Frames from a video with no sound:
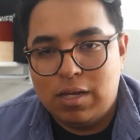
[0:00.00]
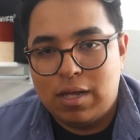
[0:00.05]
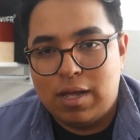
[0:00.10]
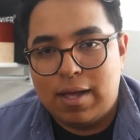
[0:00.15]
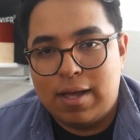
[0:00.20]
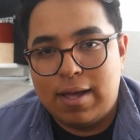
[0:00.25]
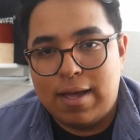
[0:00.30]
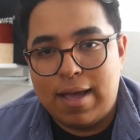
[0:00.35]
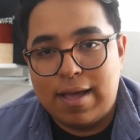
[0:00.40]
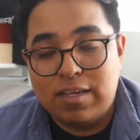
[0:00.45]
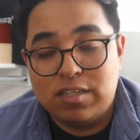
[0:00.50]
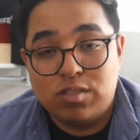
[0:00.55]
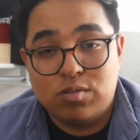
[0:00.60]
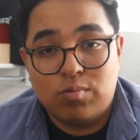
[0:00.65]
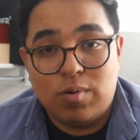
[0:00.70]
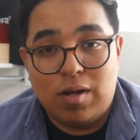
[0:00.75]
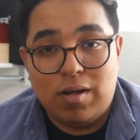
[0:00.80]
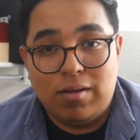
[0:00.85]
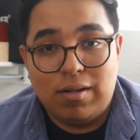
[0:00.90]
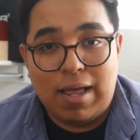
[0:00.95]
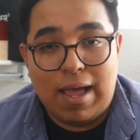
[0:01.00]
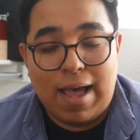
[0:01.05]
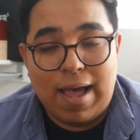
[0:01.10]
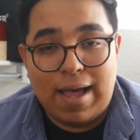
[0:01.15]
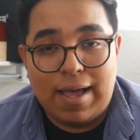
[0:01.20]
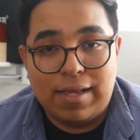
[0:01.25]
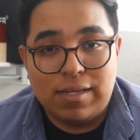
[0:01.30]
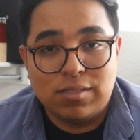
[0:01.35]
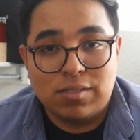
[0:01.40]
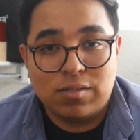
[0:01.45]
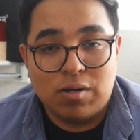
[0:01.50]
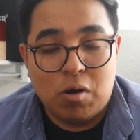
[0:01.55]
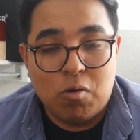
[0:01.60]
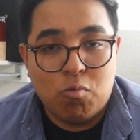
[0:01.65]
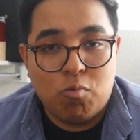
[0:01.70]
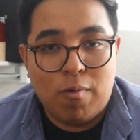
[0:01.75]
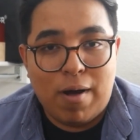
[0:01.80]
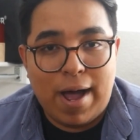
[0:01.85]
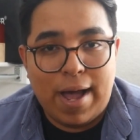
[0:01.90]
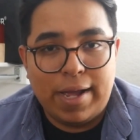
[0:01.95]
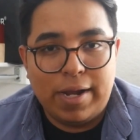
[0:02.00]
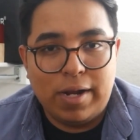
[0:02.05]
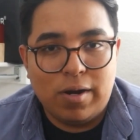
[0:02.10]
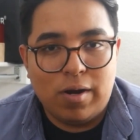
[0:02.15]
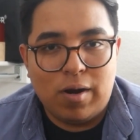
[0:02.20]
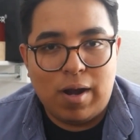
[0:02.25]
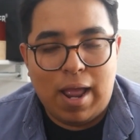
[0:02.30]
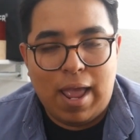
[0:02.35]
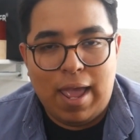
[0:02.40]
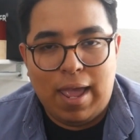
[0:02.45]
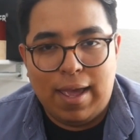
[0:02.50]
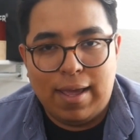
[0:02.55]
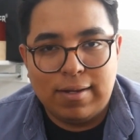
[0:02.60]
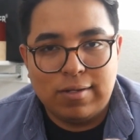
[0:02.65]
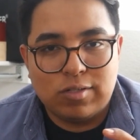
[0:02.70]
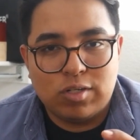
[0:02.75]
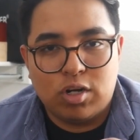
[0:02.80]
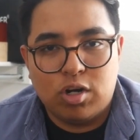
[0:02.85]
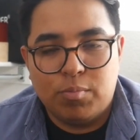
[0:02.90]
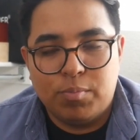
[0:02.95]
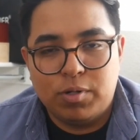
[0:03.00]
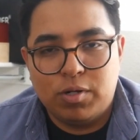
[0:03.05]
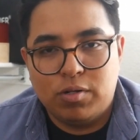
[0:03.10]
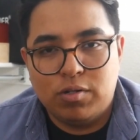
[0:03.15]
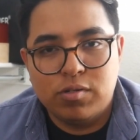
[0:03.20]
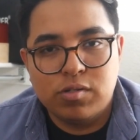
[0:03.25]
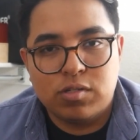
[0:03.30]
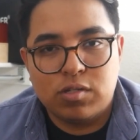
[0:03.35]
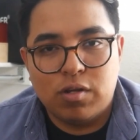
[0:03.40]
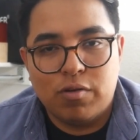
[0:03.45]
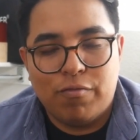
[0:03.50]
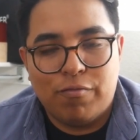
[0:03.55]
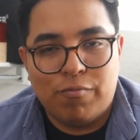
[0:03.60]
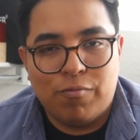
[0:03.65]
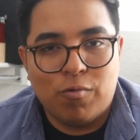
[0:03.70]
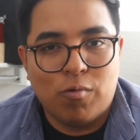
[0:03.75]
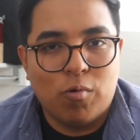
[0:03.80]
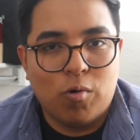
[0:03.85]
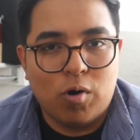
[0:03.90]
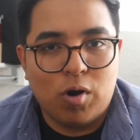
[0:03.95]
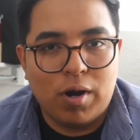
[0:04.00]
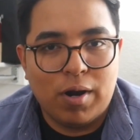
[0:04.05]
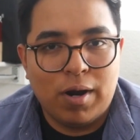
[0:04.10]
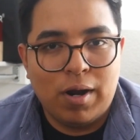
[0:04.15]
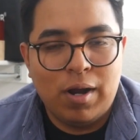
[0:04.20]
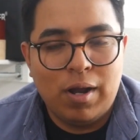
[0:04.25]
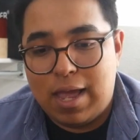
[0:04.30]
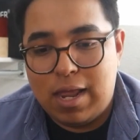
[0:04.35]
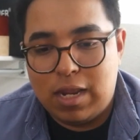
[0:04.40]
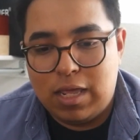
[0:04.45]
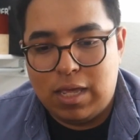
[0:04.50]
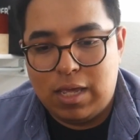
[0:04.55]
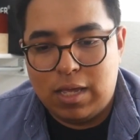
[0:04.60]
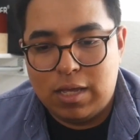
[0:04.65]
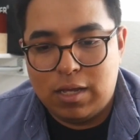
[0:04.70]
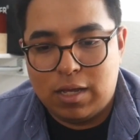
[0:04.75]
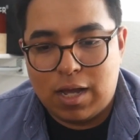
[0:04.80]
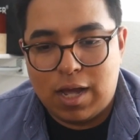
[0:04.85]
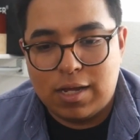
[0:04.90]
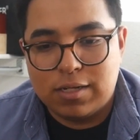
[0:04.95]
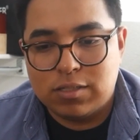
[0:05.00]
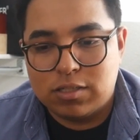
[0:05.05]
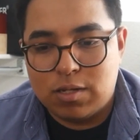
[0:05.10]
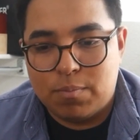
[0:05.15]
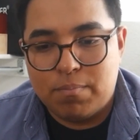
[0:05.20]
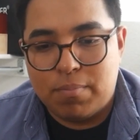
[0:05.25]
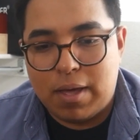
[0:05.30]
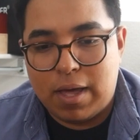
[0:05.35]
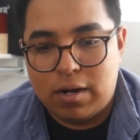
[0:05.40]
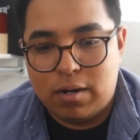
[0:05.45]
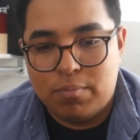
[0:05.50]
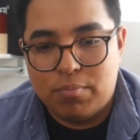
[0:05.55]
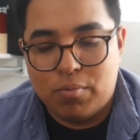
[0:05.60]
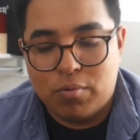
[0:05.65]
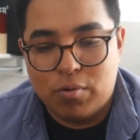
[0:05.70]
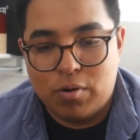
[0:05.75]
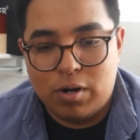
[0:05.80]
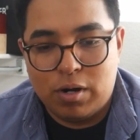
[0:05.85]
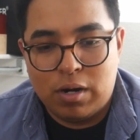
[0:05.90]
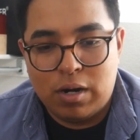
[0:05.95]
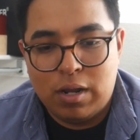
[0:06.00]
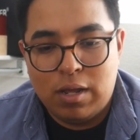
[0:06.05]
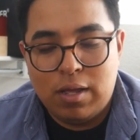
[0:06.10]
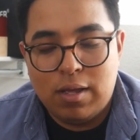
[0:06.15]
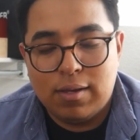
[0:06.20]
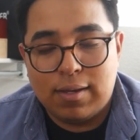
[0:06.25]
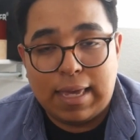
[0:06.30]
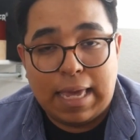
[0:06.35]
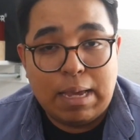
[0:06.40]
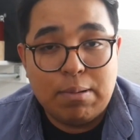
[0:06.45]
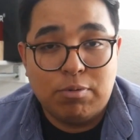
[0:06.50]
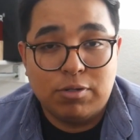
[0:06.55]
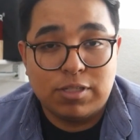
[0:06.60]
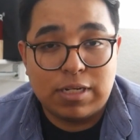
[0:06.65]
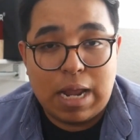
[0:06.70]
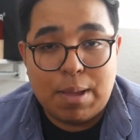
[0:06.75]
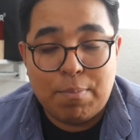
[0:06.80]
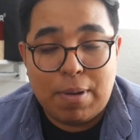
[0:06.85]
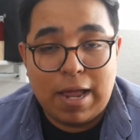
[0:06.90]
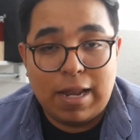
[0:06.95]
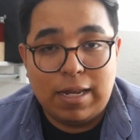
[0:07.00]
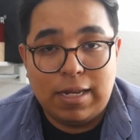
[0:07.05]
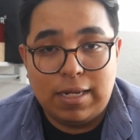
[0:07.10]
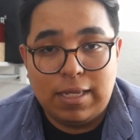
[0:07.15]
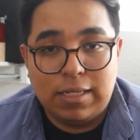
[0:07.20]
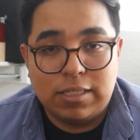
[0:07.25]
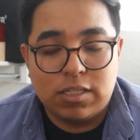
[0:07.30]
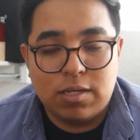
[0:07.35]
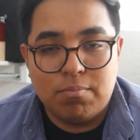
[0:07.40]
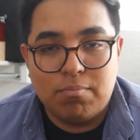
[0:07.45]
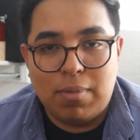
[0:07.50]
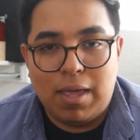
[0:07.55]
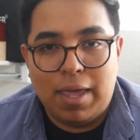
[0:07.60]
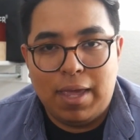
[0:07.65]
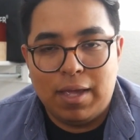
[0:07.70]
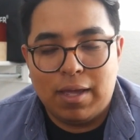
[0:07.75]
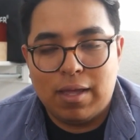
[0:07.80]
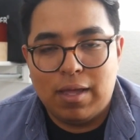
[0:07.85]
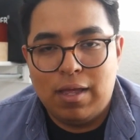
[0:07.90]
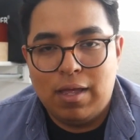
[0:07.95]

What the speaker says: as well as wire and terminals for any custom pedal board cables that I might need to make.